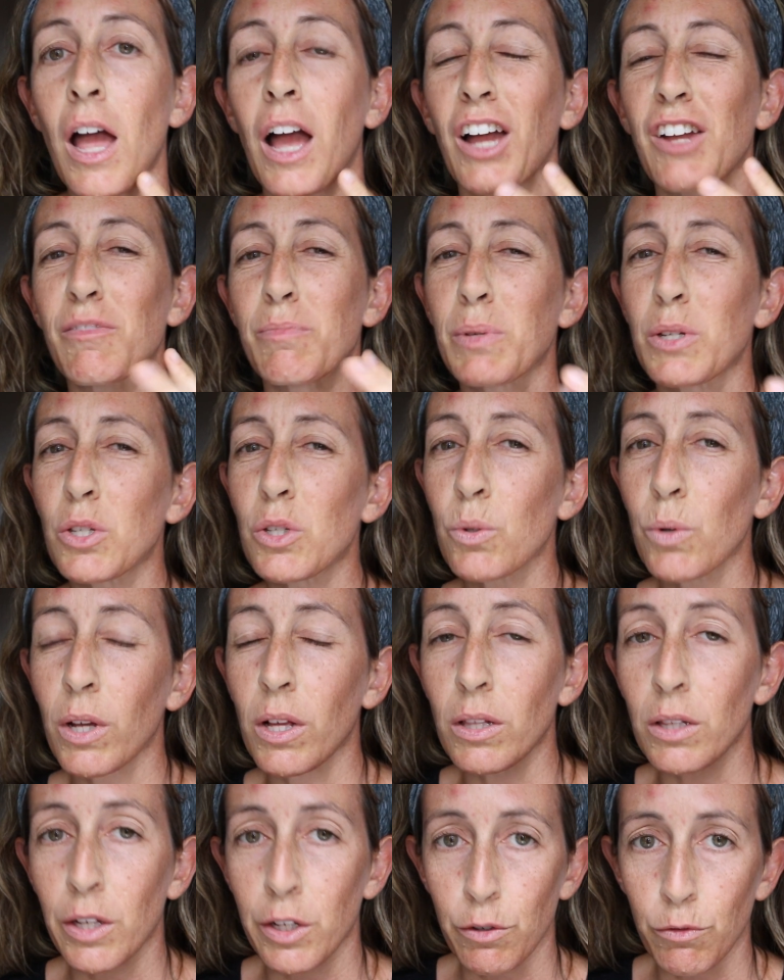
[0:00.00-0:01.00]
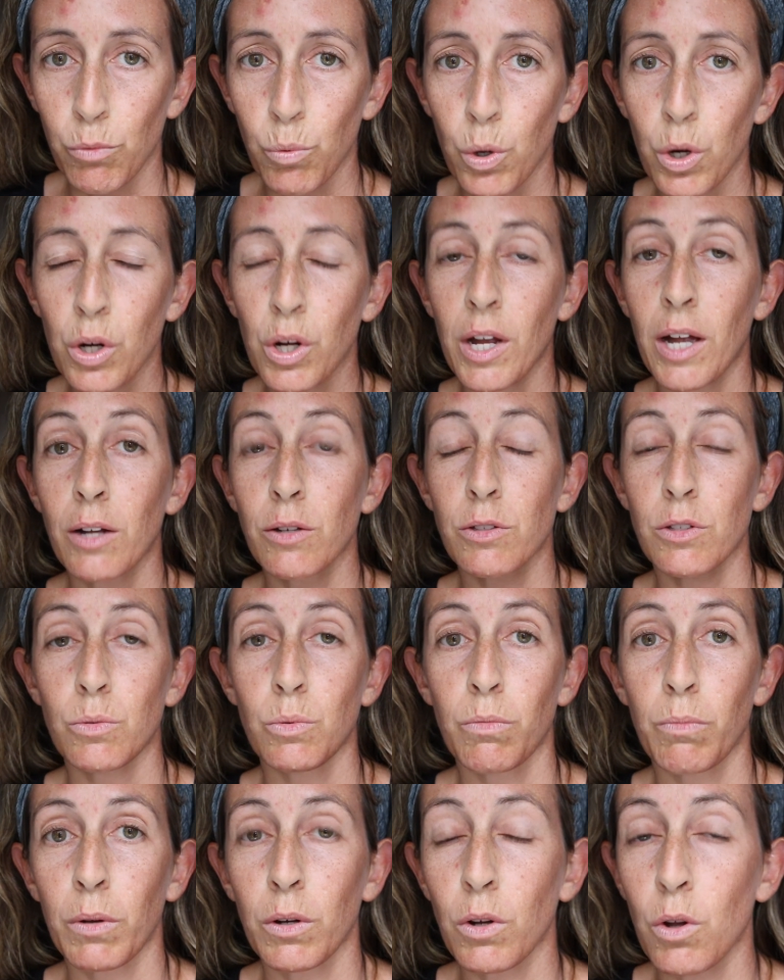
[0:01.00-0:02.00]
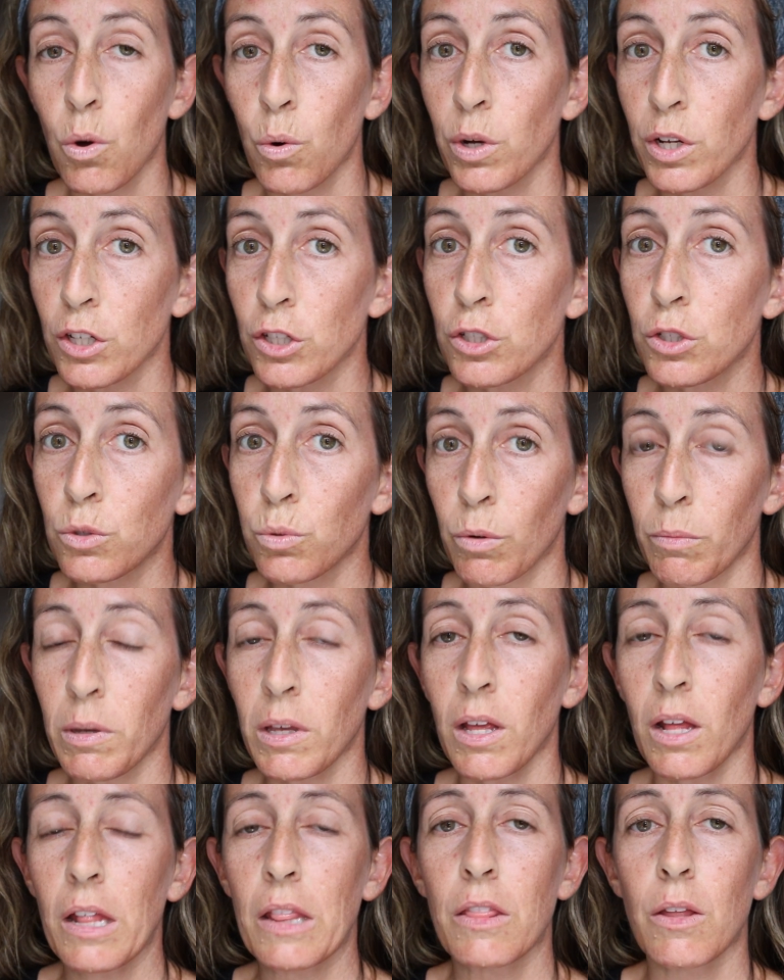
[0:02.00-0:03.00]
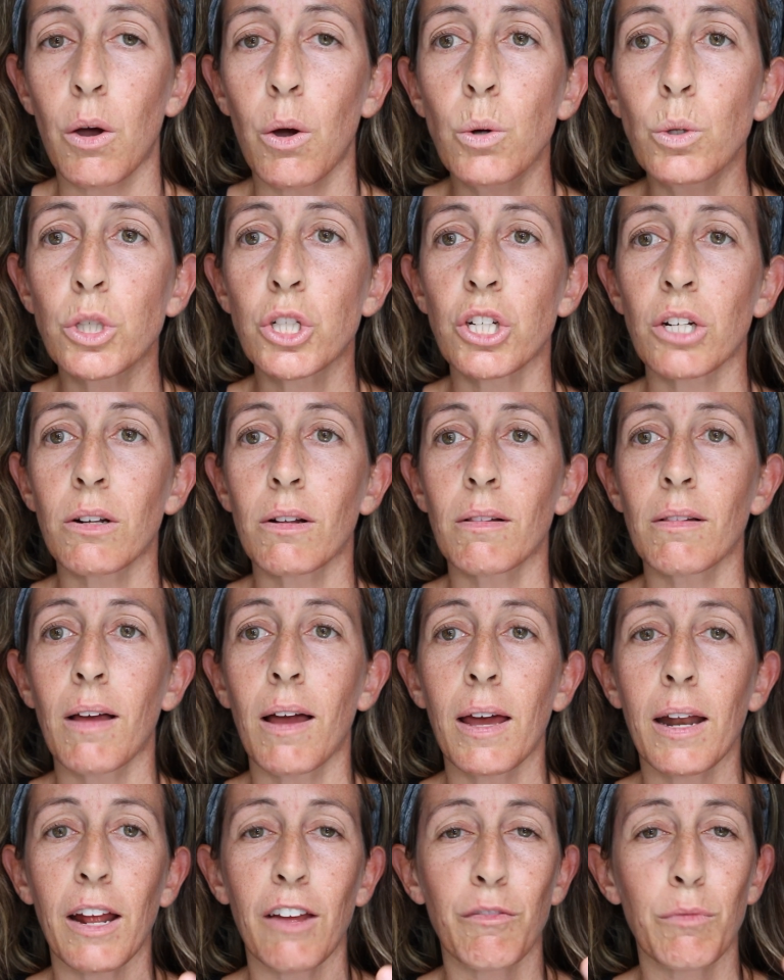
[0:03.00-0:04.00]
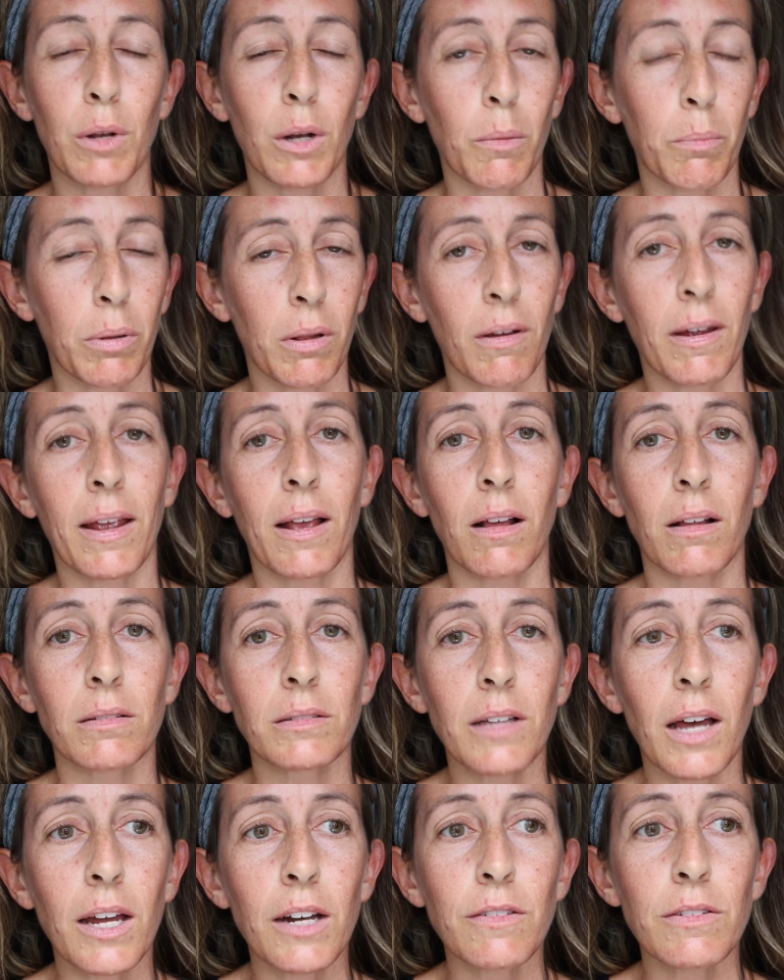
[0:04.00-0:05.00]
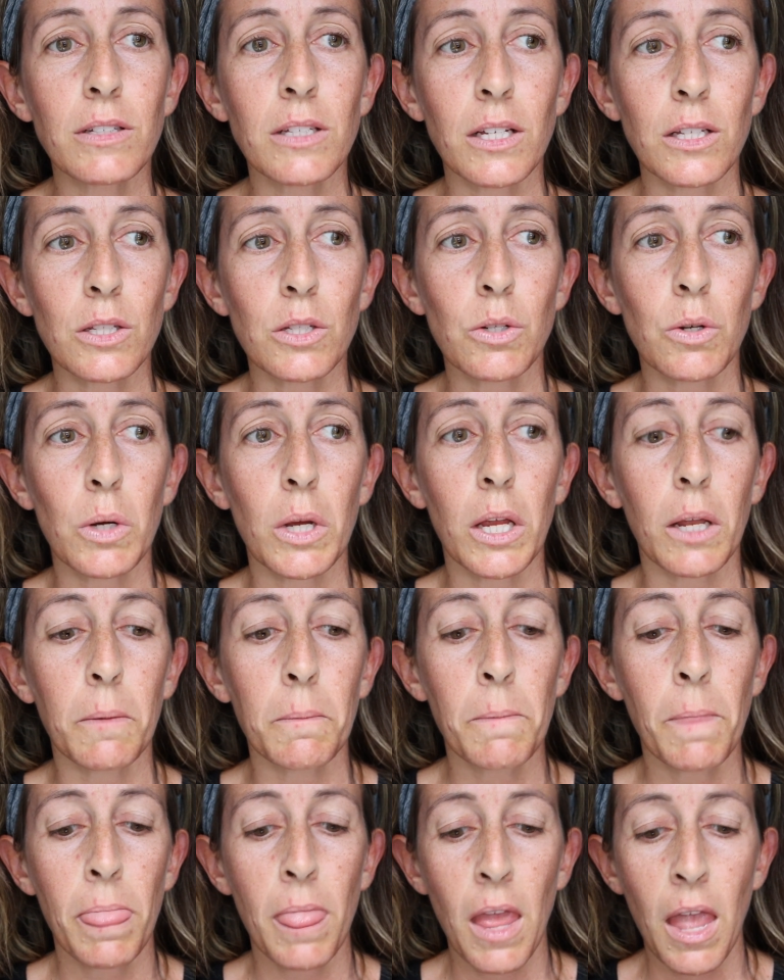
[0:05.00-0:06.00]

I've been doing a lot of workouts. We've been going swimming in the ocean a lot. I've been applying a lot of sunscreen.